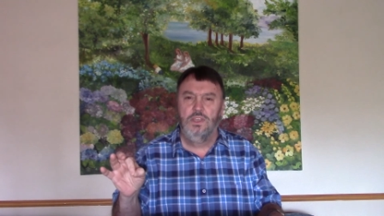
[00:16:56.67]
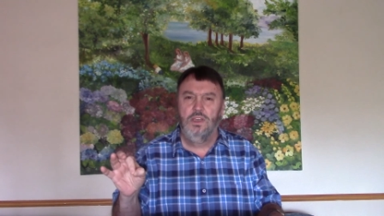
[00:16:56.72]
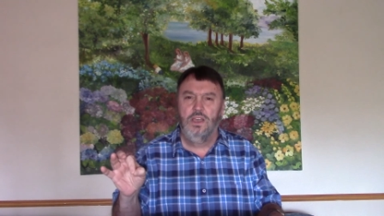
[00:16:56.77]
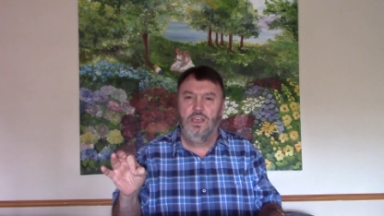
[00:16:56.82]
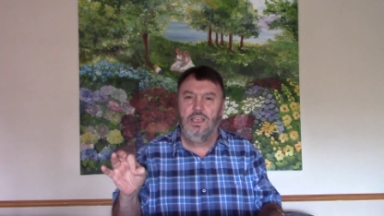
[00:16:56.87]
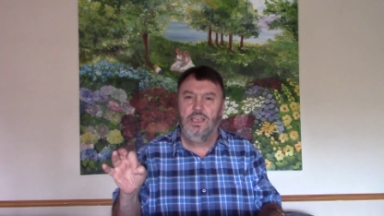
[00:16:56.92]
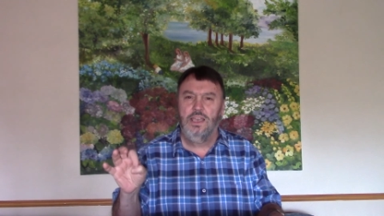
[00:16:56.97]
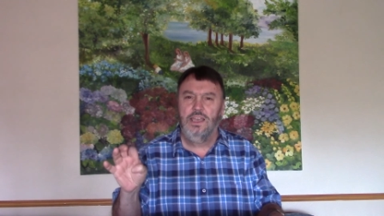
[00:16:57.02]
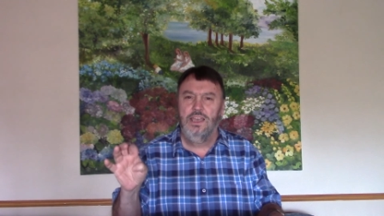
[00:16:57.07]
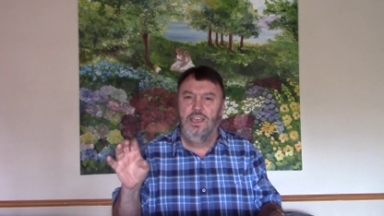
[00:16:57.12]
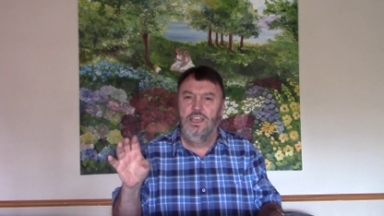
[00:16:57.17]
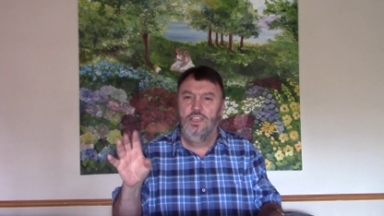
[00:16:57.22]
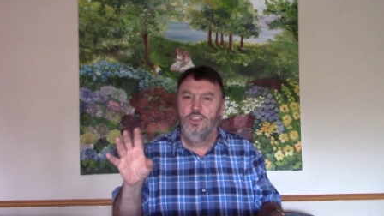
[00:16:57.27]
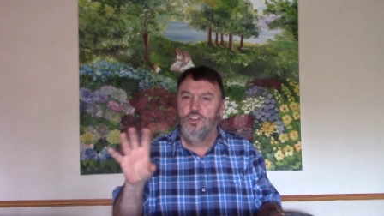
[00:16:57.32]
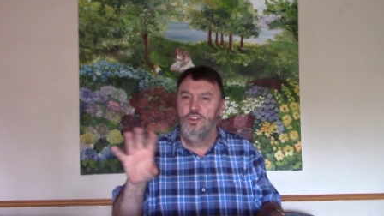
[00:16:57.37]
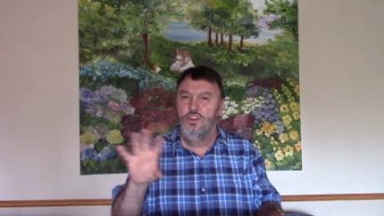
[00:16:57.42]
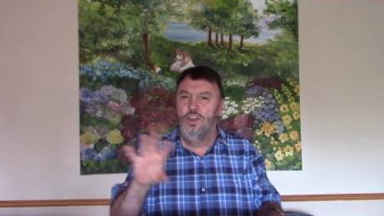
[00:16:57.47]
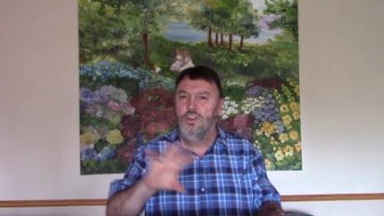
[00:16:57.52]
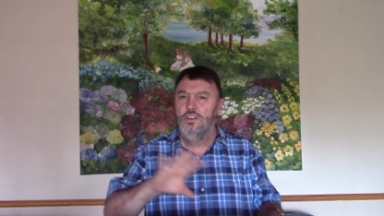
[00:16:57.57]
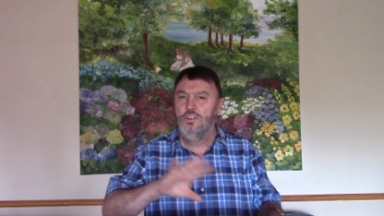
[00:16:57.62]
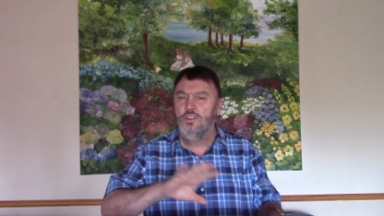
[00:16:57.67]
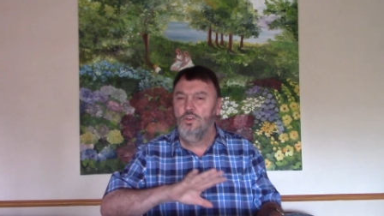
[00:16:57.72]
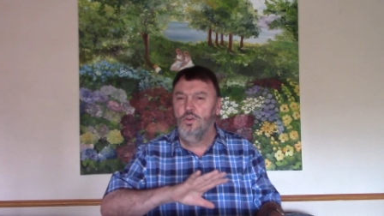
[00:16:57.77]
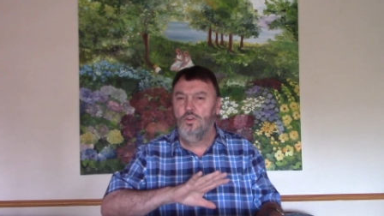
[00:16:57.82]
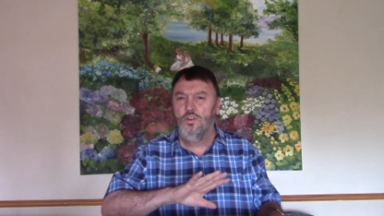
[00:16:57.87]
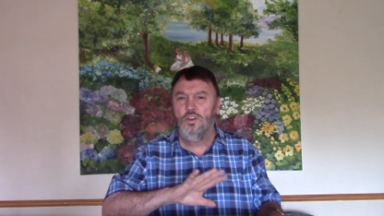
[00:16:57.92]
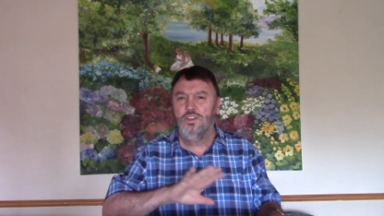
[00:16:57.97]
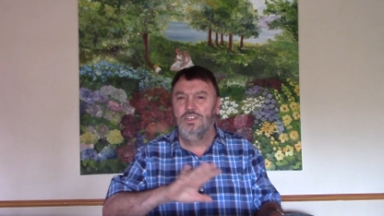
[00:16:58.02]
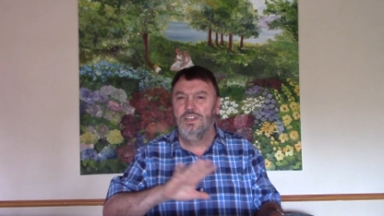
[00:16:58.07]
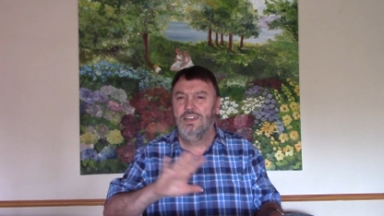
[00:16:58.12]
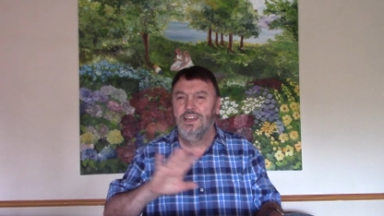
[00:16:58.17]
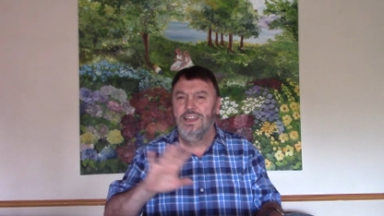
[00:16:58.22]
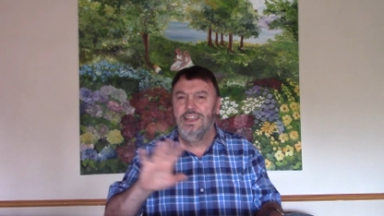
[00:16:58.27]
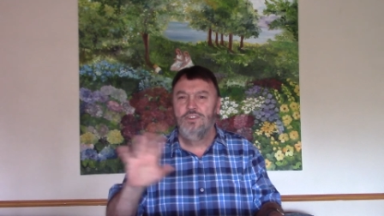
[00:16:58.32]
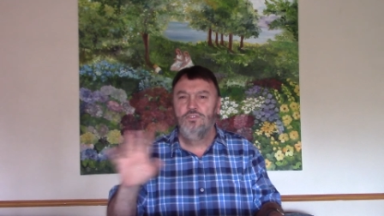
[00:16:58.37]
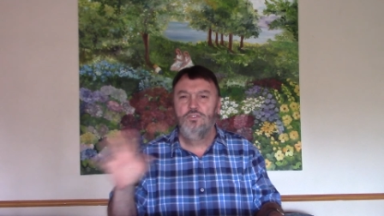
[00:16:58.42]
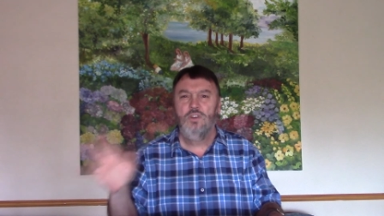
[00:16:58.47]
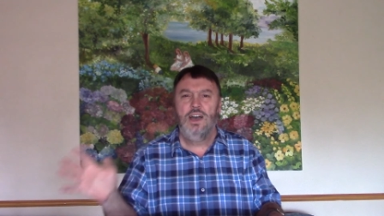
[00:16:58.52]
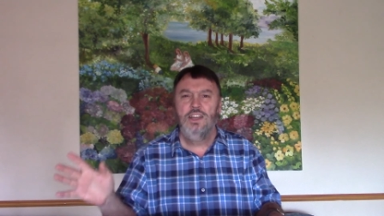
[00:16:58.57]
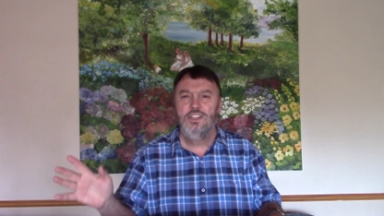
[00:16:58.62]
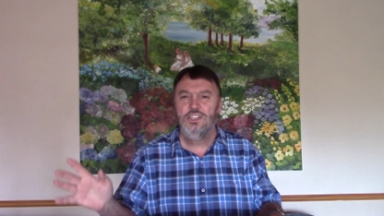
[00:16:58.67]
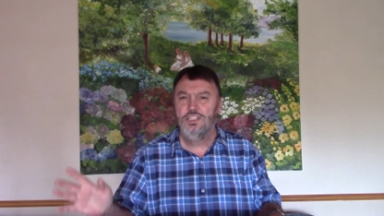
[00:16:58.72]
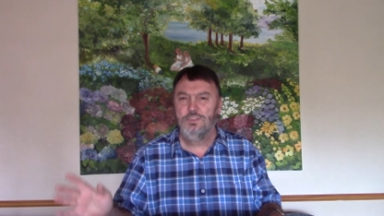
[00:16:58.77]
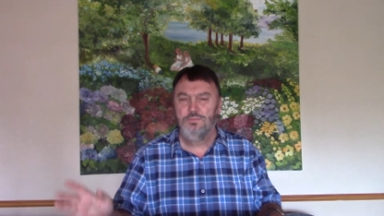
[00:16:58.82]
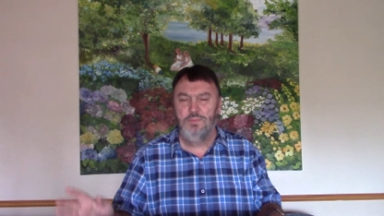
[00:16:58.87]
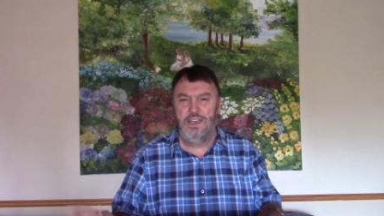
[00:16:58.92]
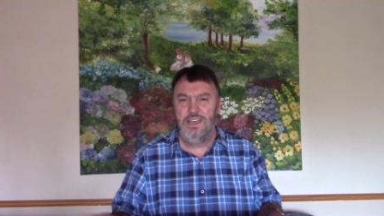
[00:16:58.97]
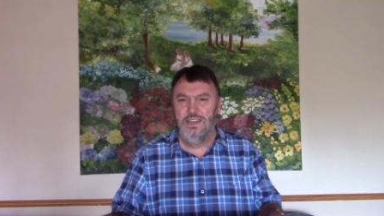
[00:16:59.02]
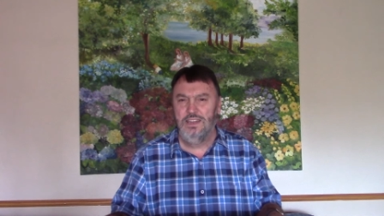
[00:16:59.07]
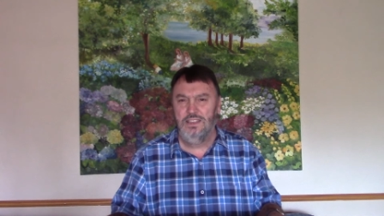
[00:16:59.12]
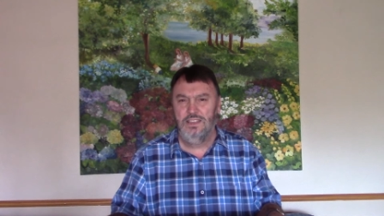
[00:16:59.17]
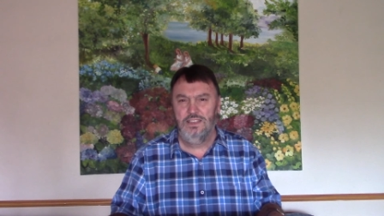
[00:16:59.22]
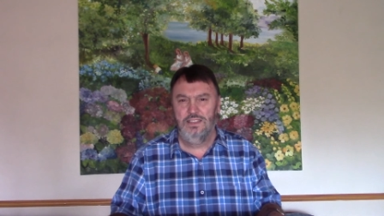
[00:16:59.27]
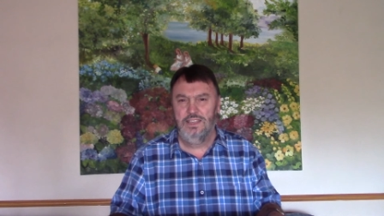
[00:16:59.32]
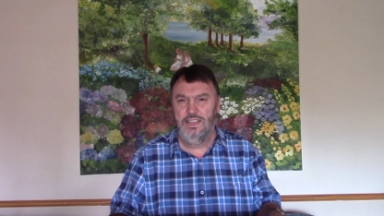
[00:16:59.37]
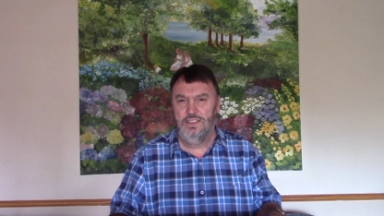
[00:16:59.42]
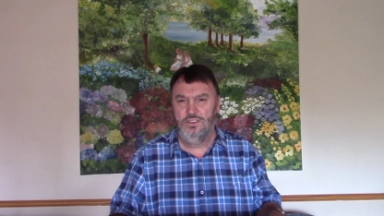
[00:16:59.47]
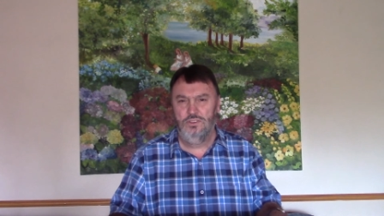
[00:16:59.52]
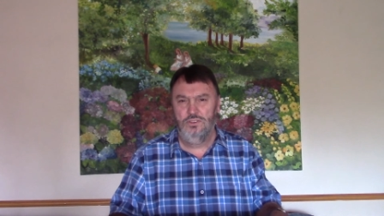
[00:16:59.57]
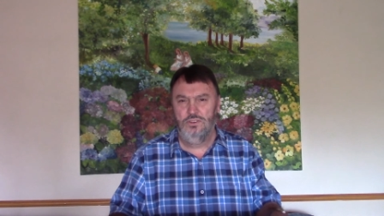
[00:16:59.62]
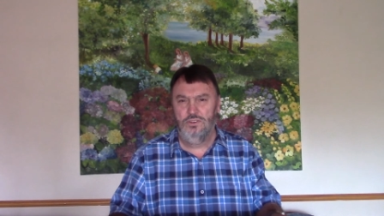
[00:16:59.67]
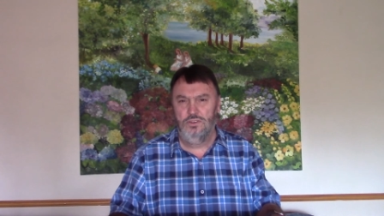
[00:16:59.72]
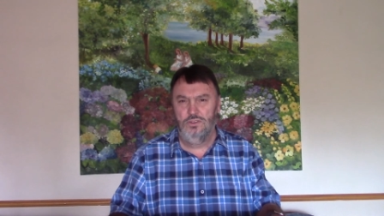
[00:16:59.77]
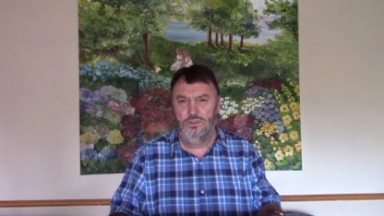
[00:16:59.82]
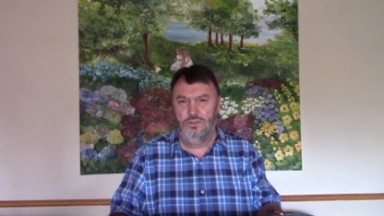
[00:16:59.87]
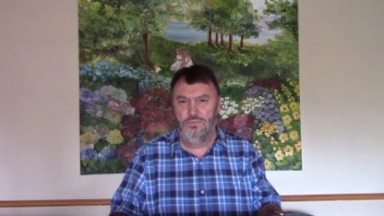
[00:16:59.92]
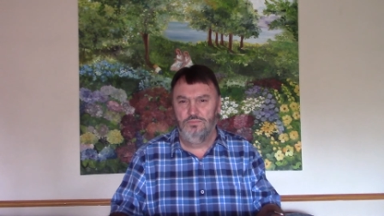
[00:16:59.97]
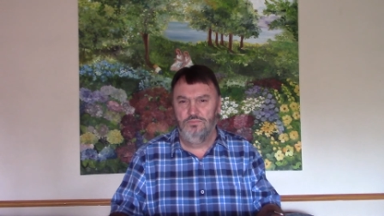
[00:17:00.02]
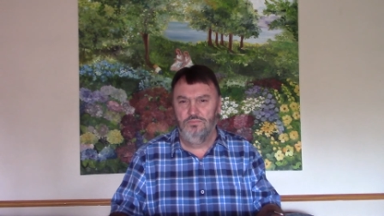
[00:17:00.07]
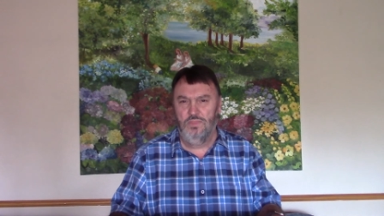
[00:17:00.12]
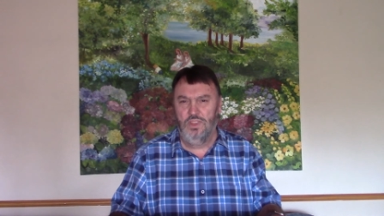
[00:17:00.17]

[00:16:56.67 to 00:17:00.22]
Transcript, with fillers: Okay? You don't you are not declared righteous by anything that you do.